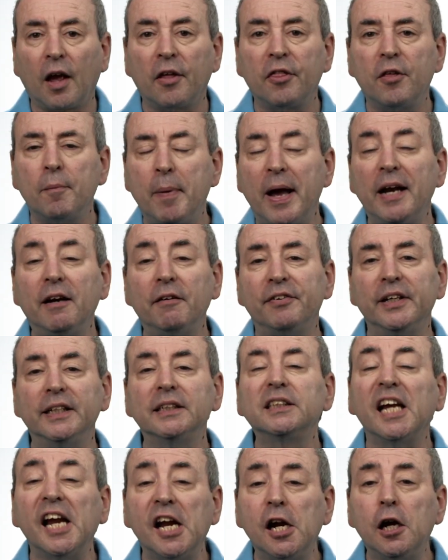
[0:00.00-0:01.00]
The
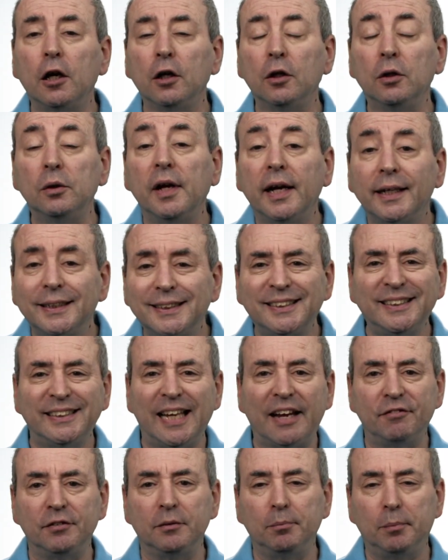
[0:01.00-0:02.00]
benefits include
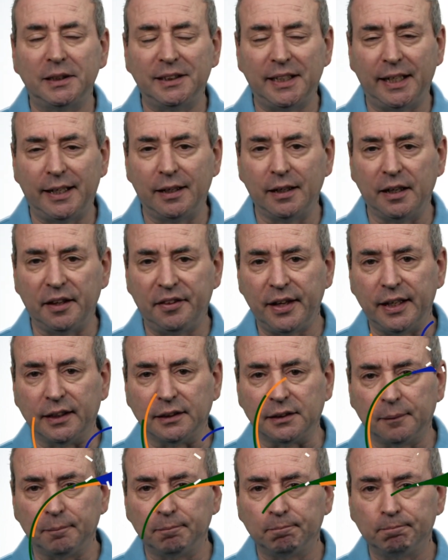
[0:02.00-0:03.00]
seven particular things.